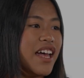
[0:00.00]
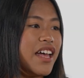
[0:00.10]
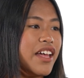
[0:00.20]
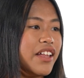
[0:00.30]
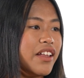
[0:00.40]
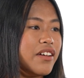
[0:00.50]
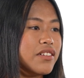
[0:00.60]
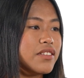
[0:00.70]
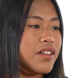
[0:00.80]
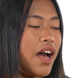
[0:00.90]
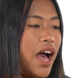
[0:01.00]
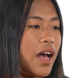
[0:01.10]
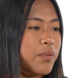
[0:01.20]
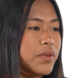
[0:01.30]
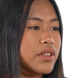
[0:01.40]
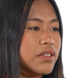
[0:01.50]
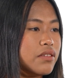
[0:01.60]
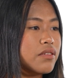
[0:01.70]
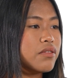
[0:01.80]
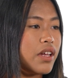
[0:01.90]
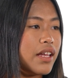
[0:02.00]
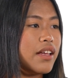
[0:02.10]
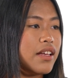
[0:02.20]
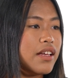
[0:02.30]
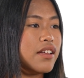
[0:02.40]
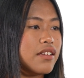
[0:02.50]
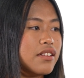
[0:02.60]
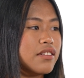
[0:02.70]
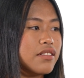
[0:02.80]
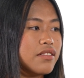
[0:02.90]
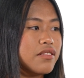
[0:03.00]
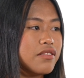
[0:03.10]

and I was happy too, and